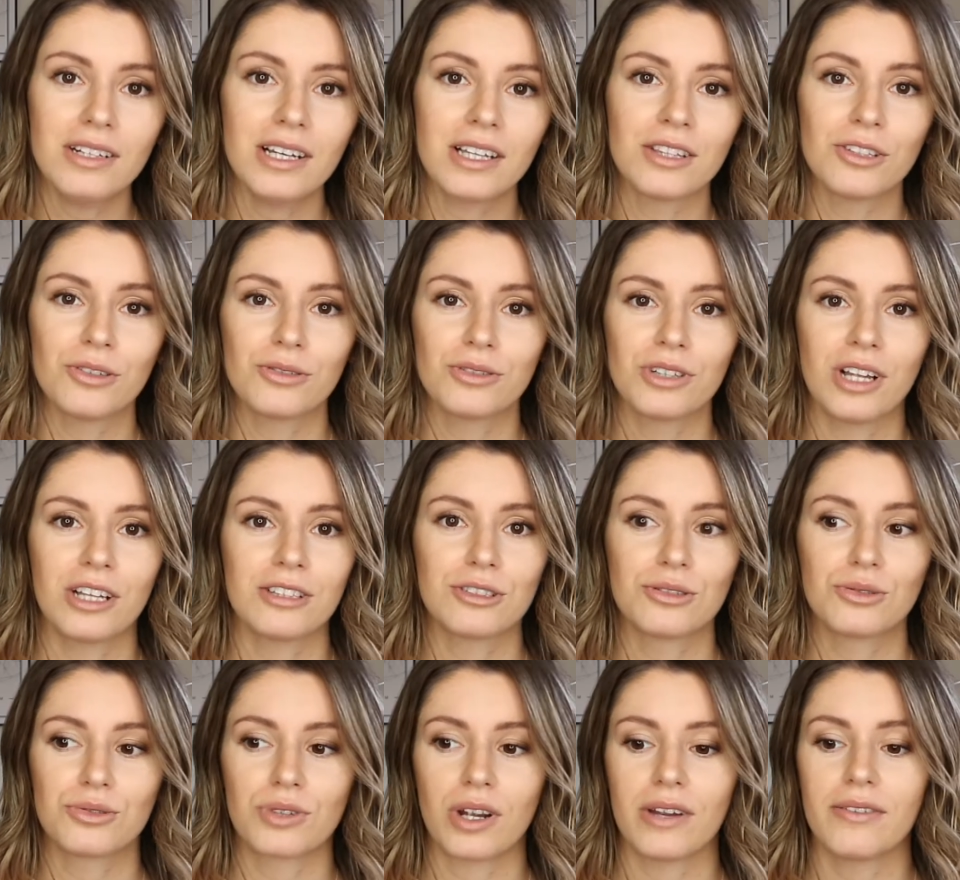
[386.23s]
and you're
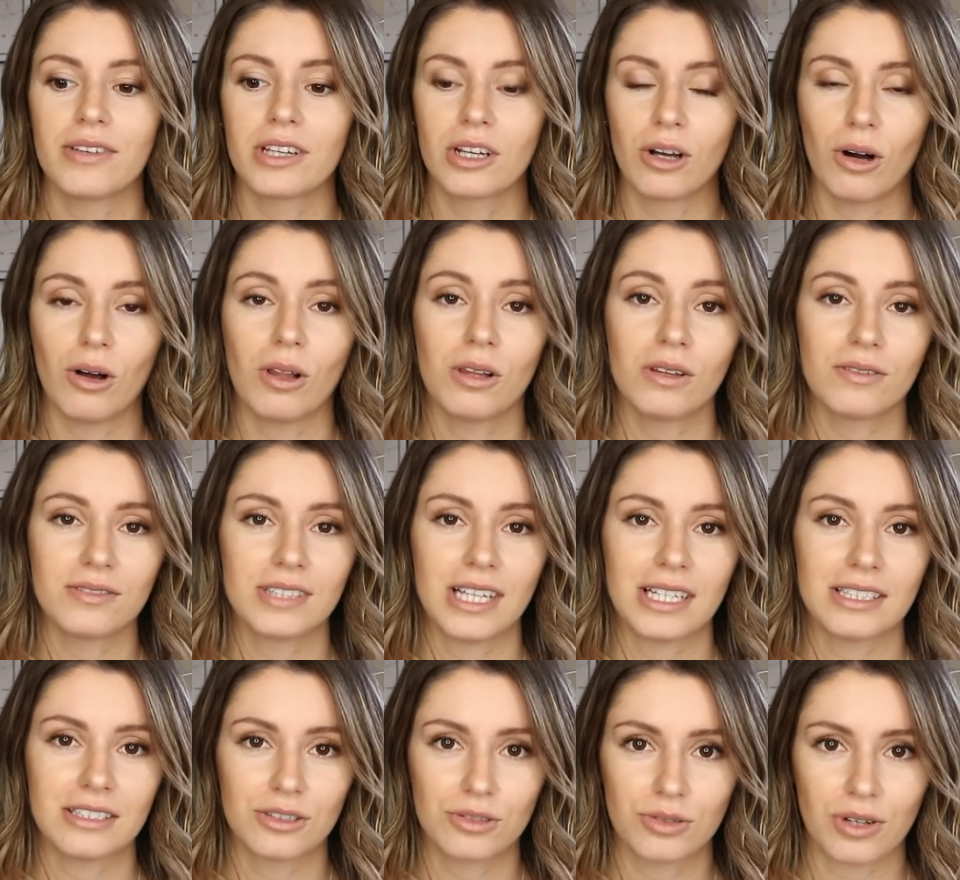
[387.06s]
not driving all of
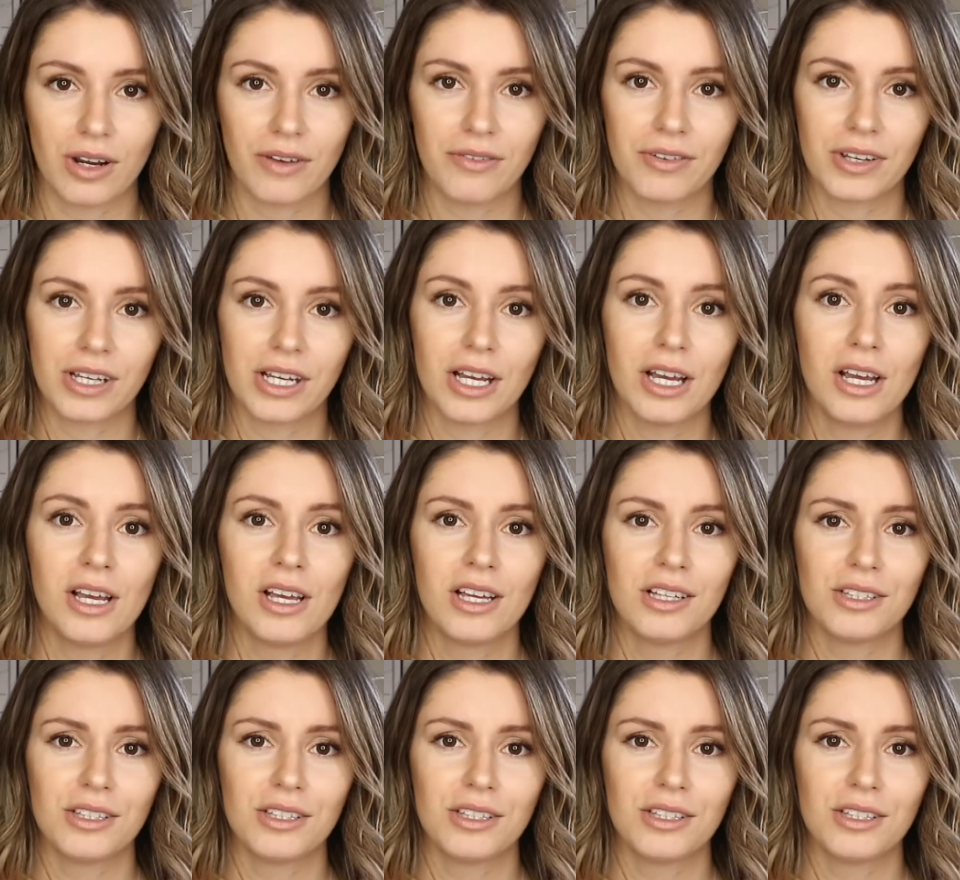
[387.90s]
that traffic